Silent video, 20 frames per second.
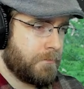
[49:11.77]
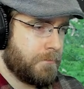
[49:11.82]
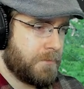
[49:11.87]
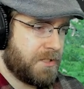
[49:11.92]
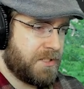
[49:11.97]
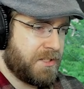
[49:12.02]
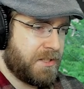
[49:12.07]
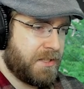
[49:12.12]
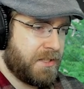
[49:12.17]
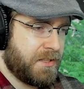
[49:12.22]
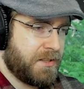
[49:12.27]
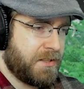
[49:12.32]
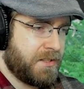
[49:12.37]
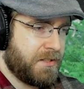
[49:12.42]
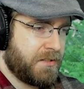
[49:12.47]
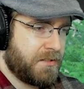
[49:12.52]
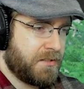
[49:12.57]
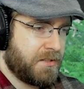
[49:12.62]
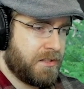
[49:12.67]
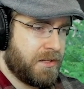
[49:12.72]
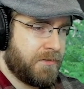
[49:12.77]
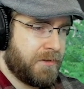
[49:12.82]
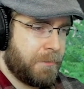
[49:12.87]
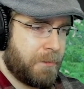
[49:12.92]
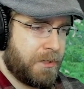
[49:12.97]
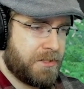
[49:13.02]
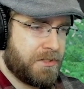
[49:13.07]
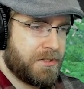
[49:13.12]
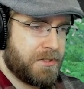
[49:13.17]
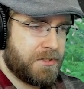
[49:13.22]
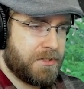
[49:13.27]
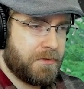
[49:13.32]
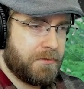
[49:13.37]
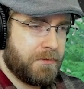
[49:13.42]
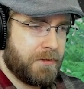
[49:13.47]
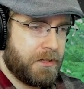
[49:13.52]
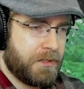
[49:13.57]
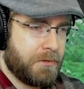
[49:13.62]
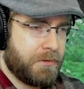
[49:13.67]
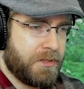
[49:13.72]
But to think there are even monsters who
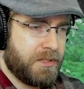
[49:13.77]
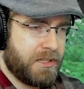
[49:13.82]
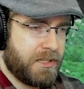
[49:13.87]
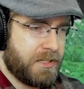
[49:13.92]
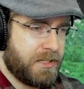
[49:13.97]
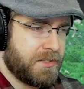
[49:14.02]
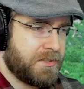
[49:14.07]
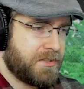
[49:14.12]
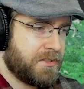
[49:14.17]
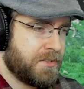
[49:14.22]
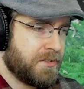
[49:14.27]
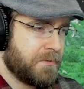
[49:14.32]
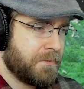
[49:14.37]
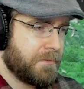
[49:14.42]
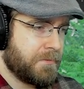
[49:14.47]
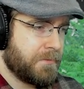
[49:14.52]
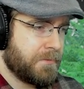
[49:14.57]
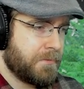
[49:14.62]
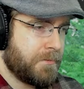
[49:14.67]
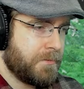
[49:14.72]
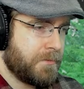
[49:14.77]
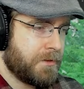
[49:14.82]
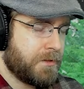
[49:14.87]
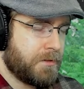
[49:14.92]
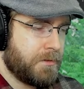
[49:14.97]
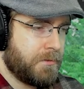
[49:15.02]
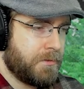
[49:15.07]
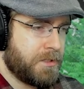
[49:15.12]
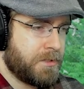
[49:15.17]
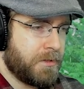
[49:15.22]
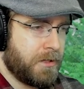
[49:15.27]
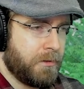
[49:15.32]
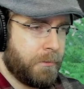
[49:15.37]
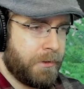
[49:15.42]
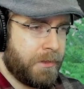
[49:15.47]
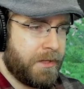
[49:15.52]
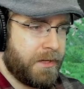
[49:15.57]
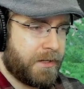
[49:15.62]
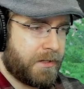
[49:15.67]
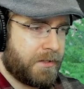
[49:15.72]
follow Ilias. What's wrong
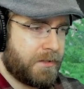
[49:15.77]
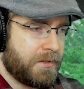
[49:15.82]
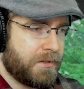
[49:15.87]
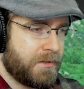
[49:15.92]
with that?